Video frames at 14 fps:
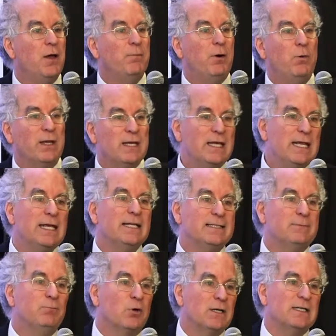but we need a
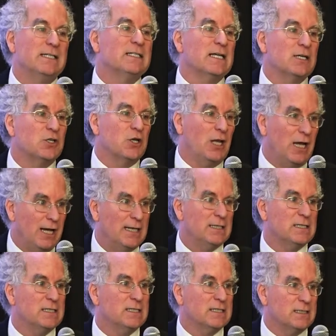more
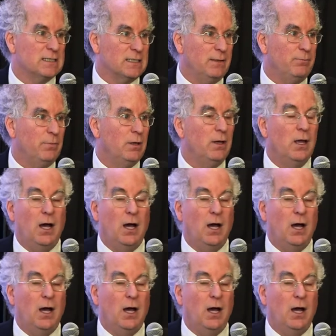decentralized system.